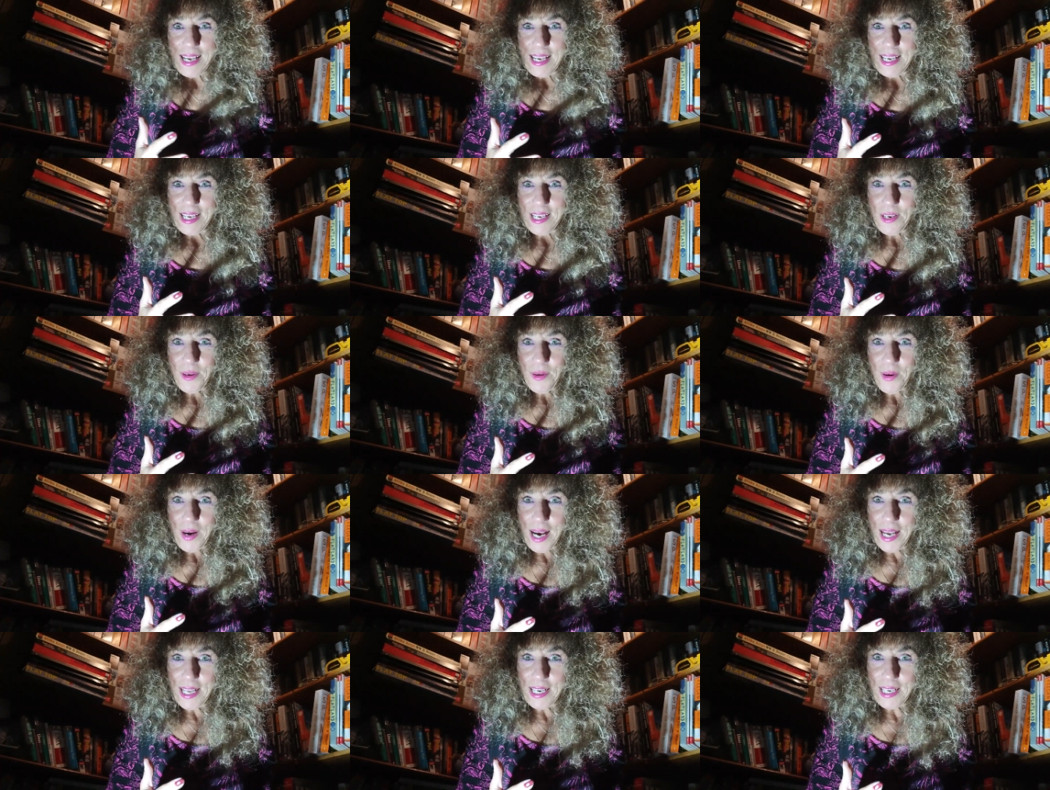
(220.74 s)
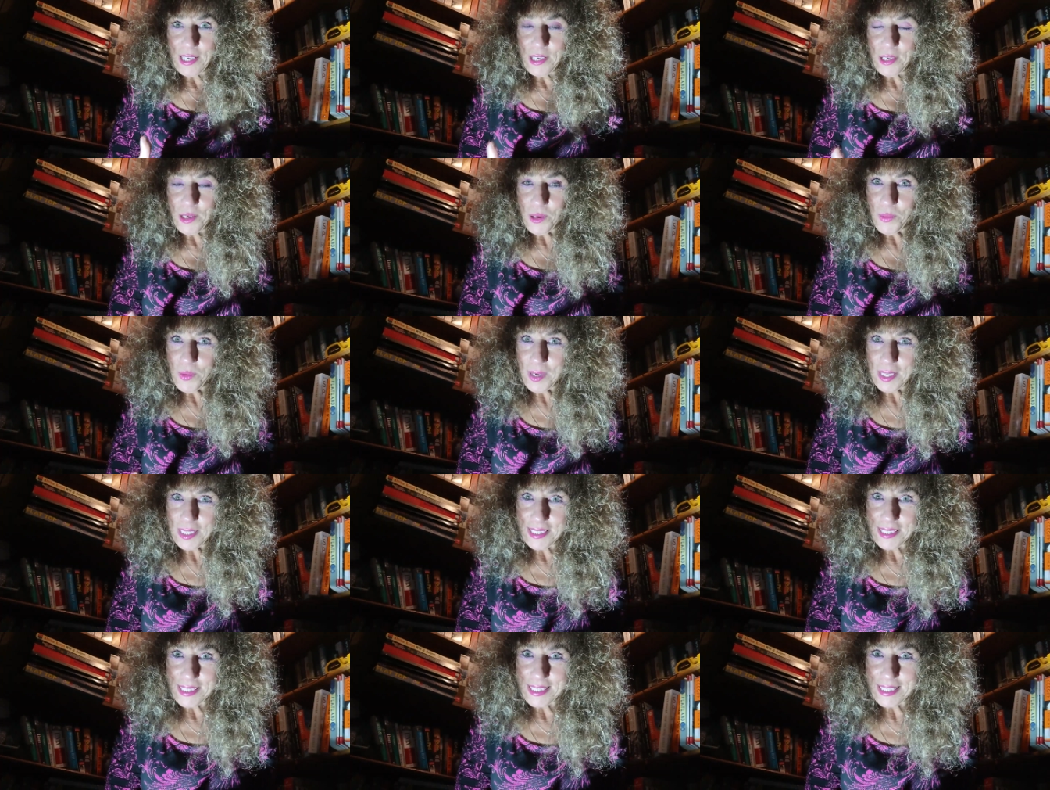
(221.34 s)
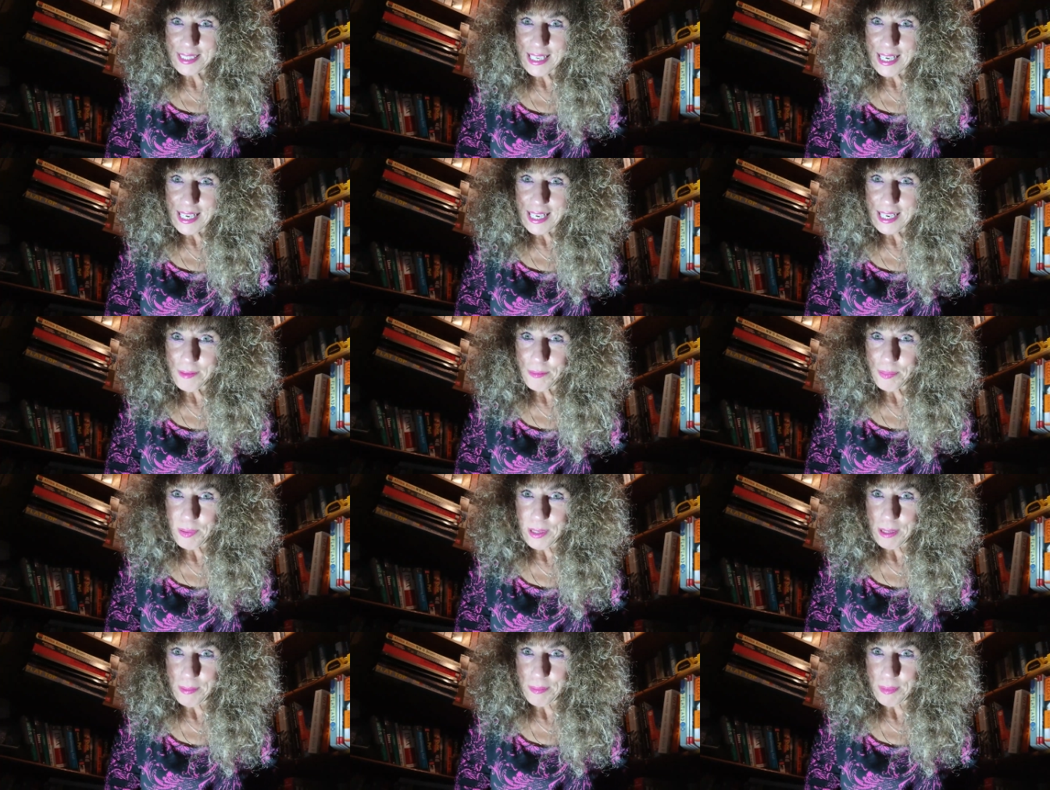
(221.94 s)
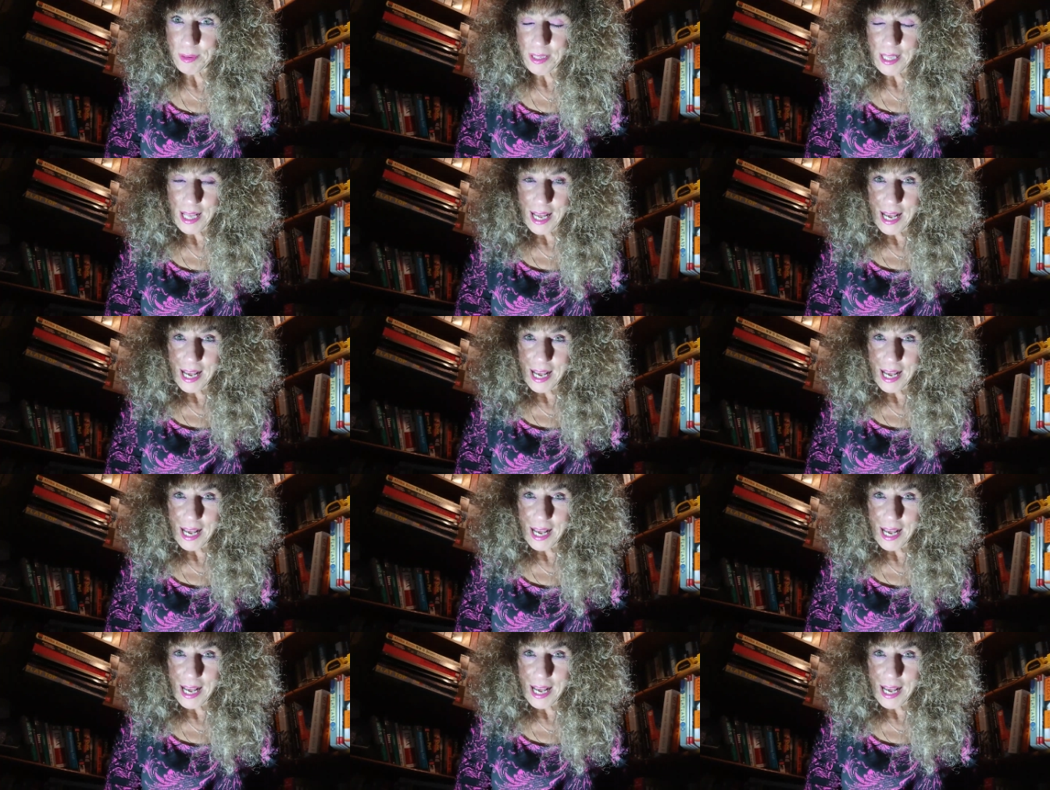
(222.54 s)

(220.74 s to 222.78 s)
you know, I didn't know what to say to people.